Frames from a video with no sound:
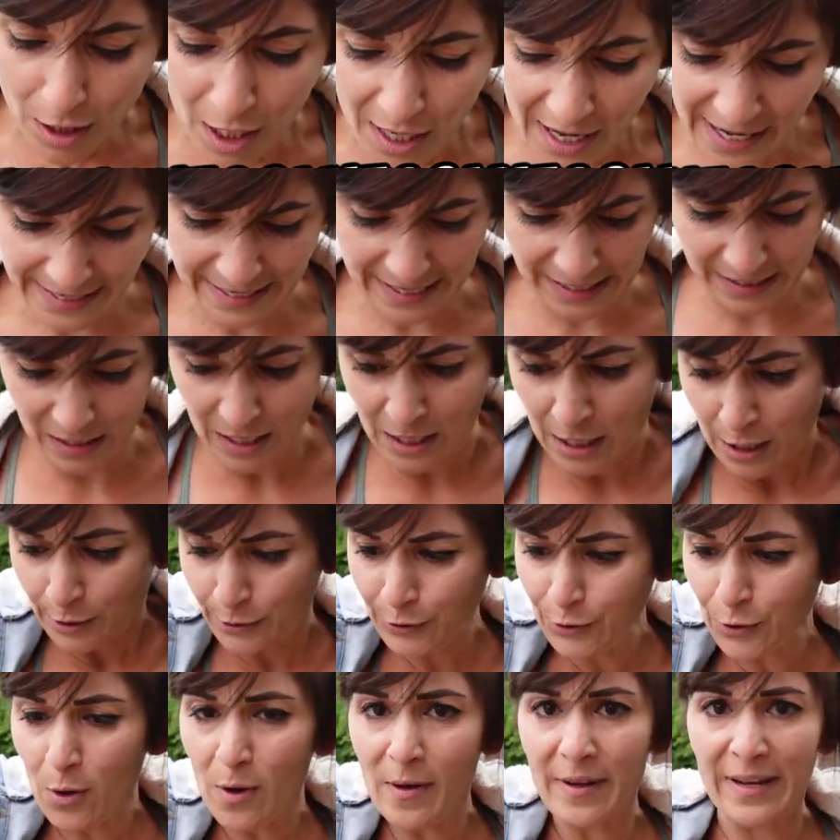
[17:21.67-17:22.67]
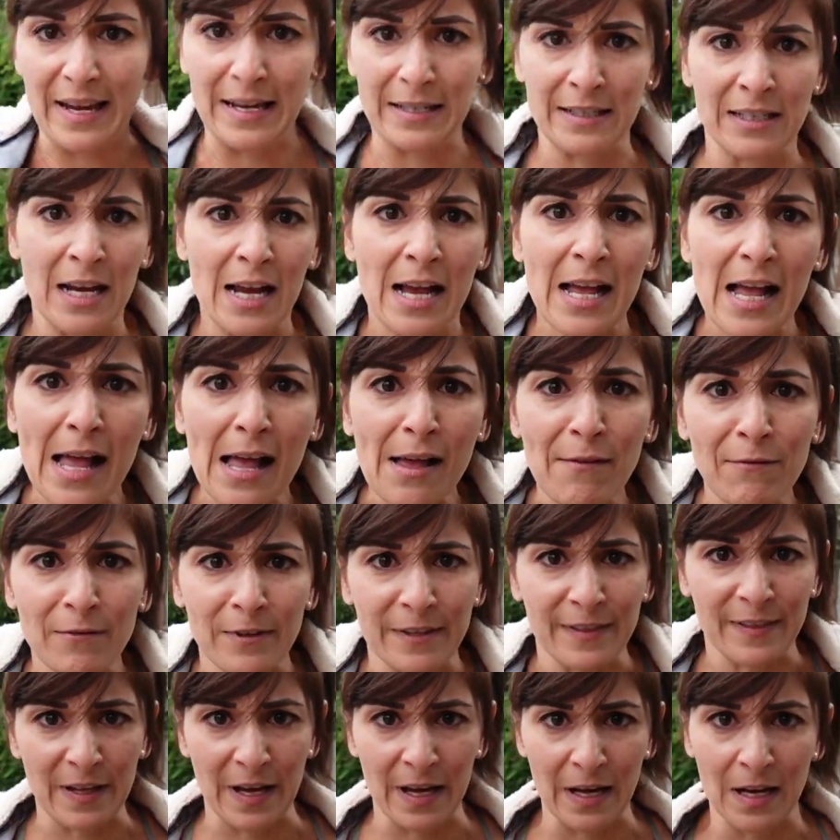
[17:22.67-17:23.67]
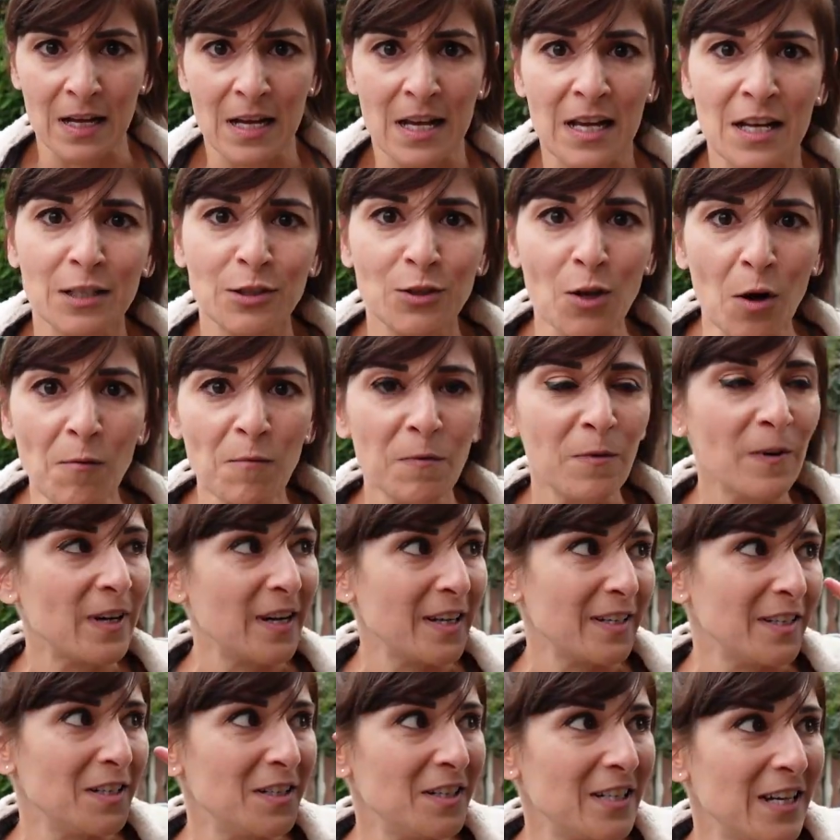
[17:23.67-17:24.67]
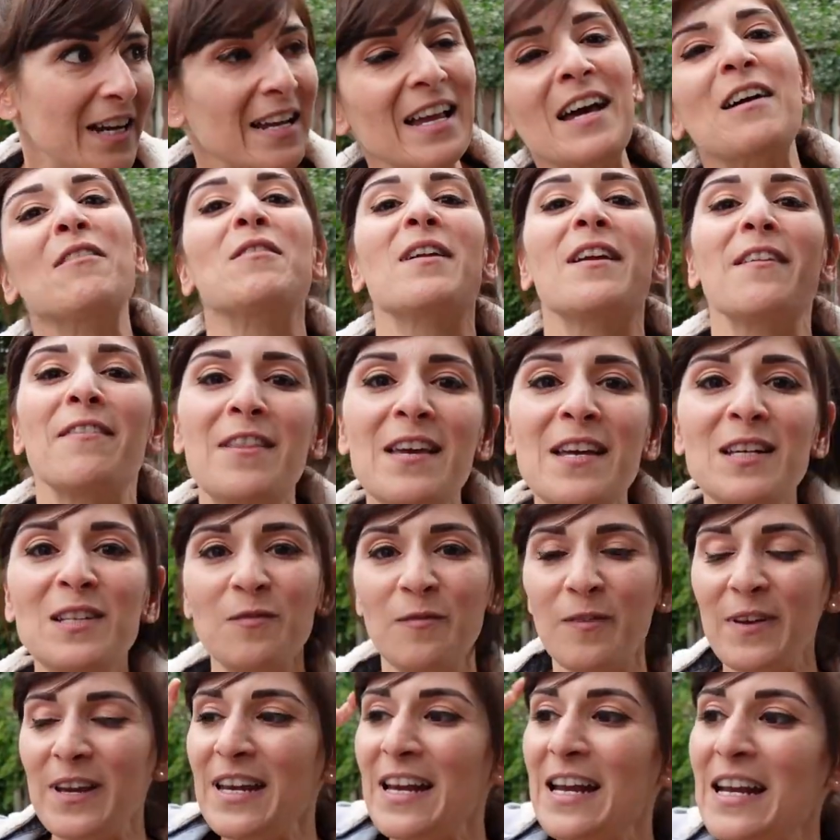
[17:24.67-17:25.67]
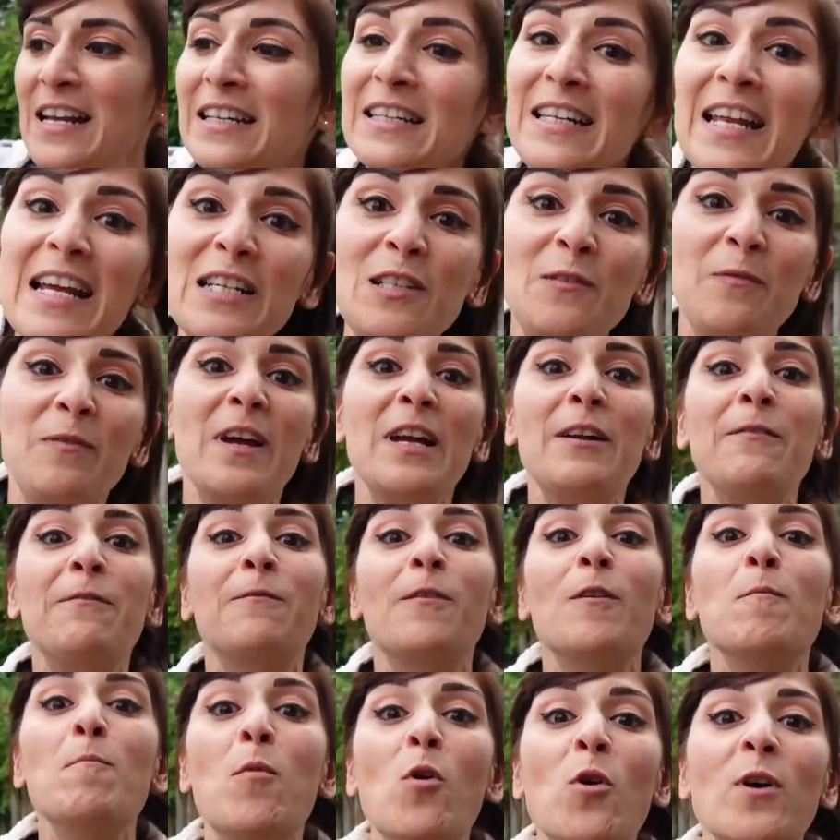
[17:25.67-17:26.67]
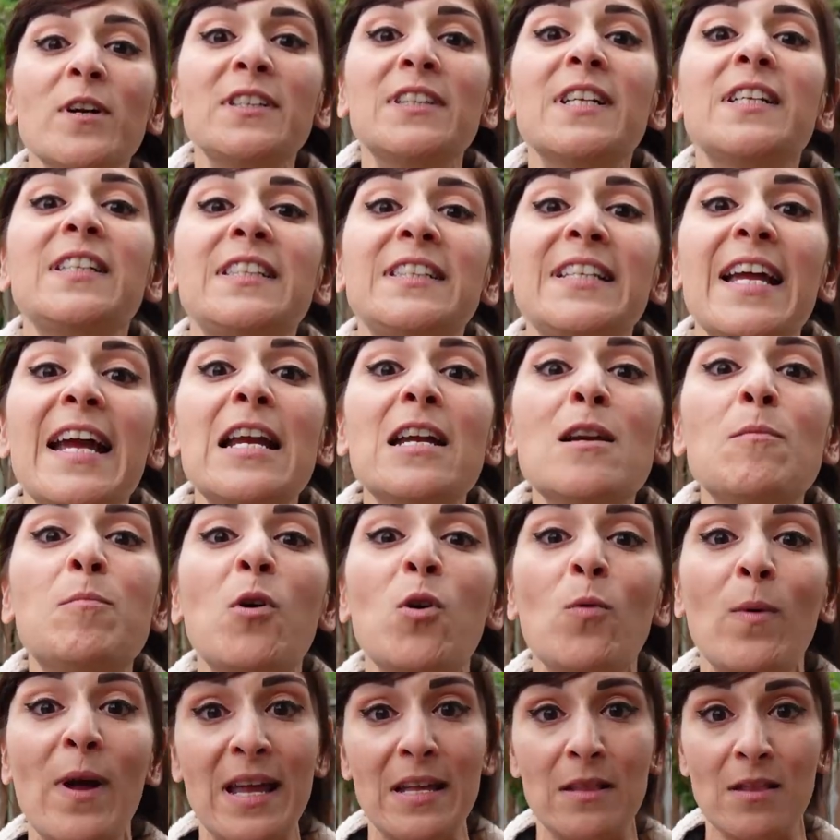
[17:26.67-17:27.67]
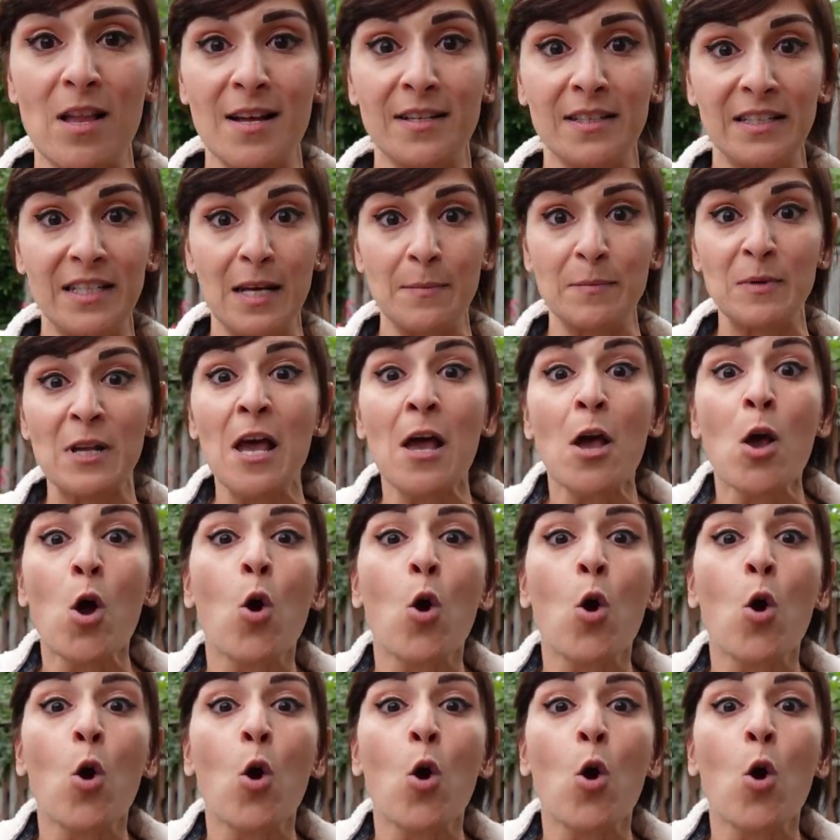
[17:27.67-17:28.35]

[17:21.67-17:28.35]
like it, enjoy it, everything. Don't forget to check out this vid and this vid for more sustainable weight loss tips.